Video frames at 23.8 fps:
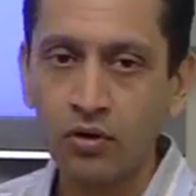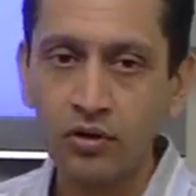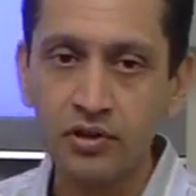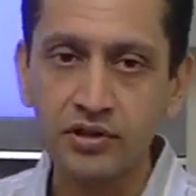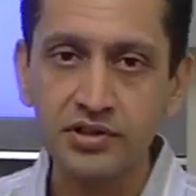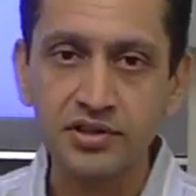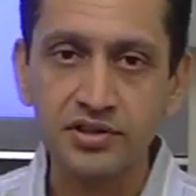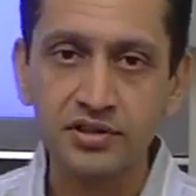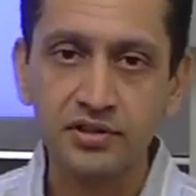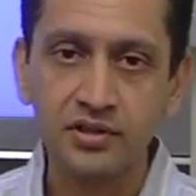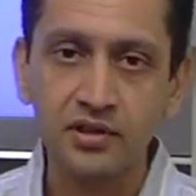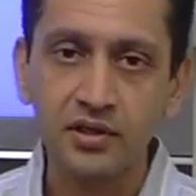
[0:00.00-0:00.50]

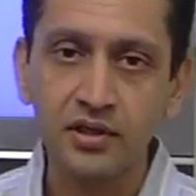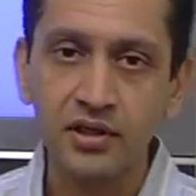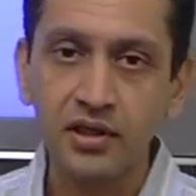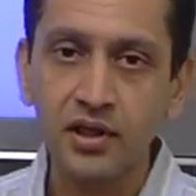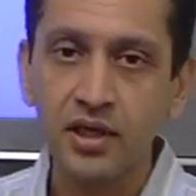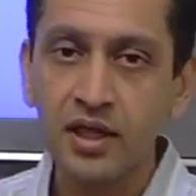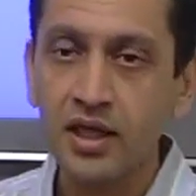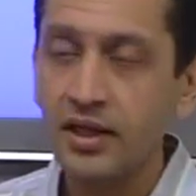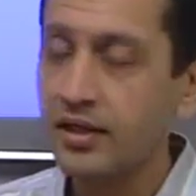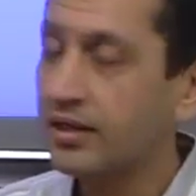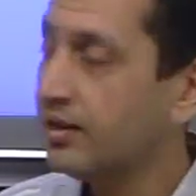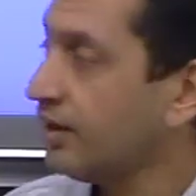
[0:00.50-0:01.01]
knowledge.
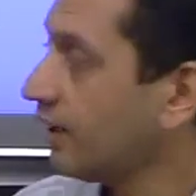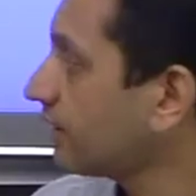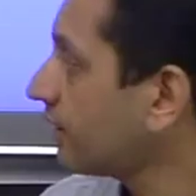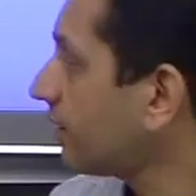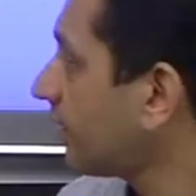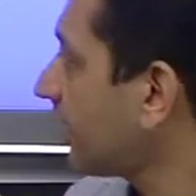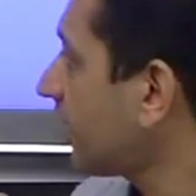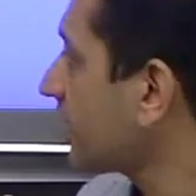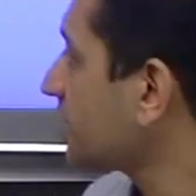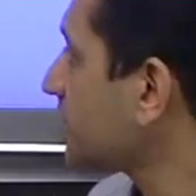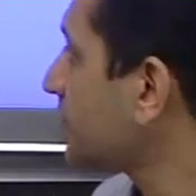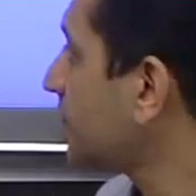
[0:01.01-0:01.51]
The
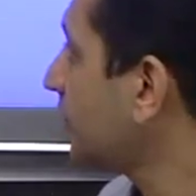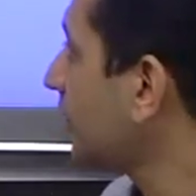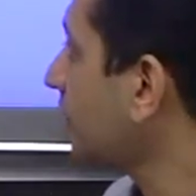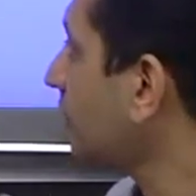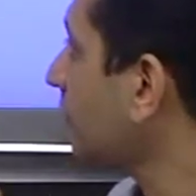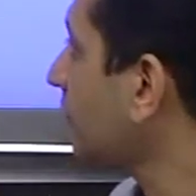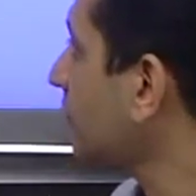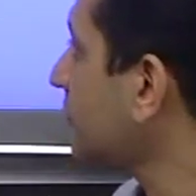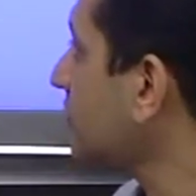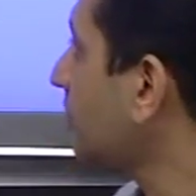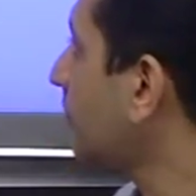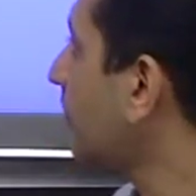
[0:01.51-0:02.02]
other
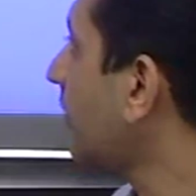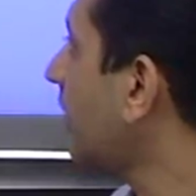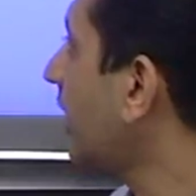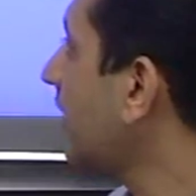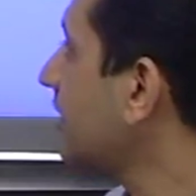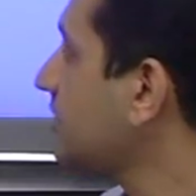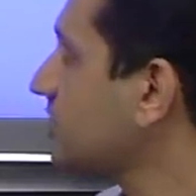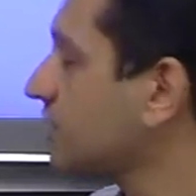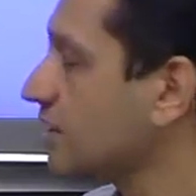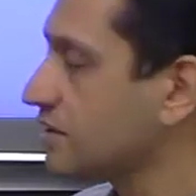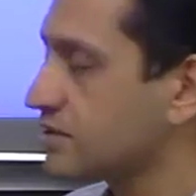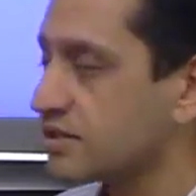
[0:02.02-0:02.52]
aspect of
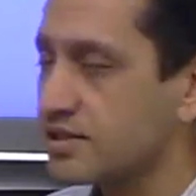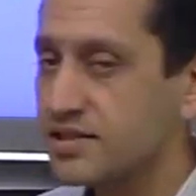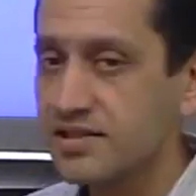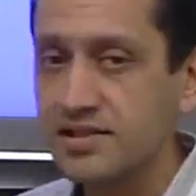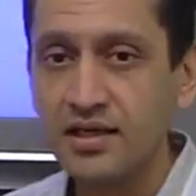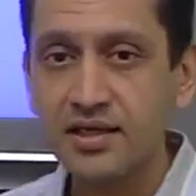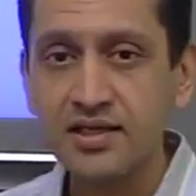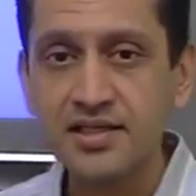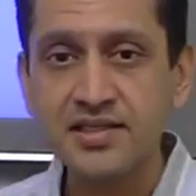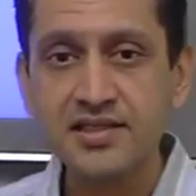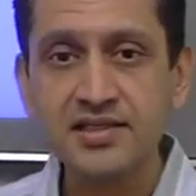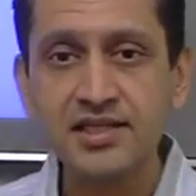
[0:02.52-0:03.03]
supply chain
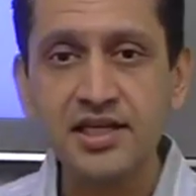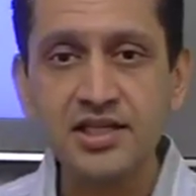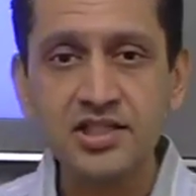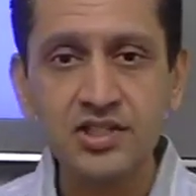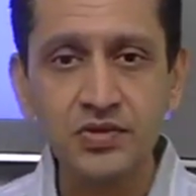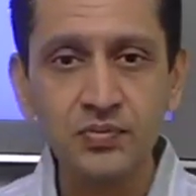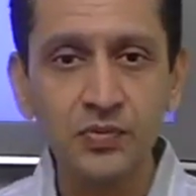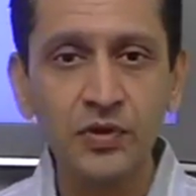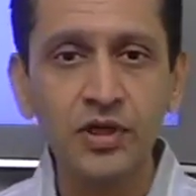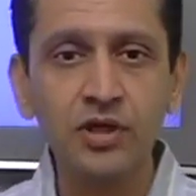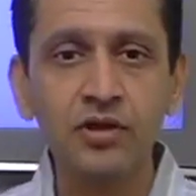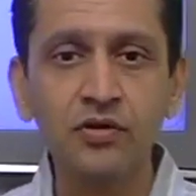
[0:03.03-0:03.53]
is
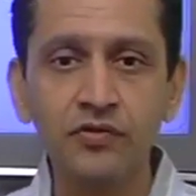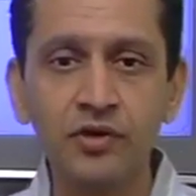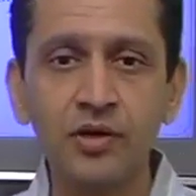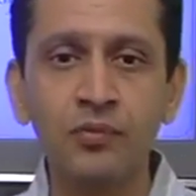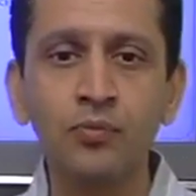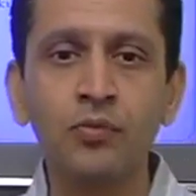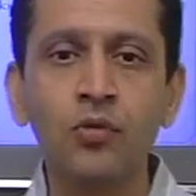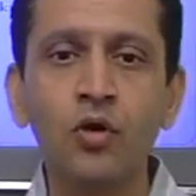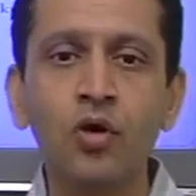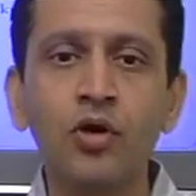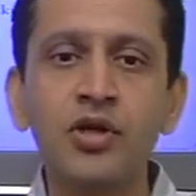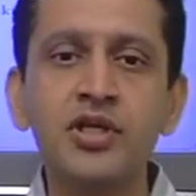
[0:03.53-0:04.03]
assessment of
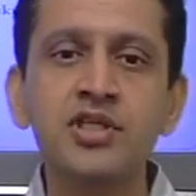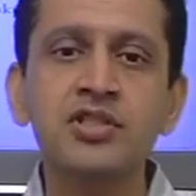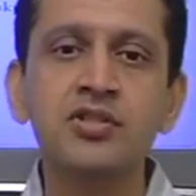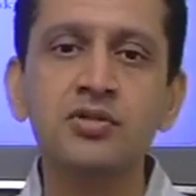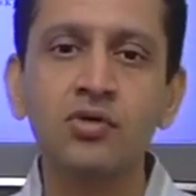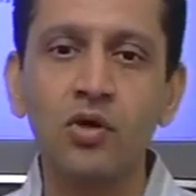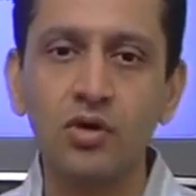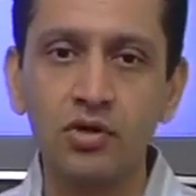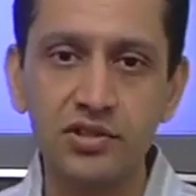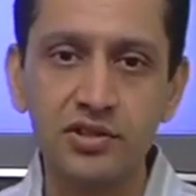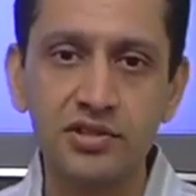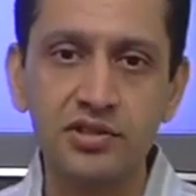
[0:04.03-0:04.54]

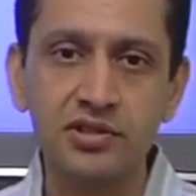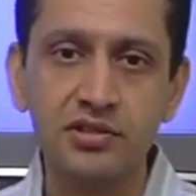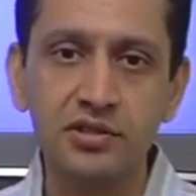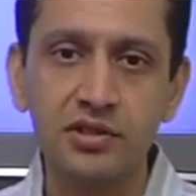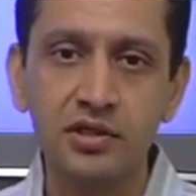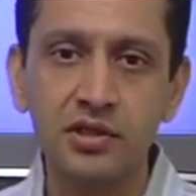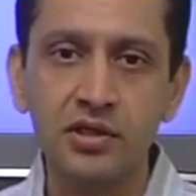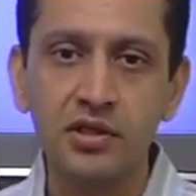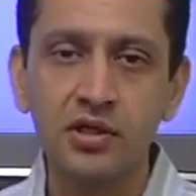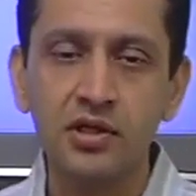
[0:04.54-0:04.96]
employees' knowledge.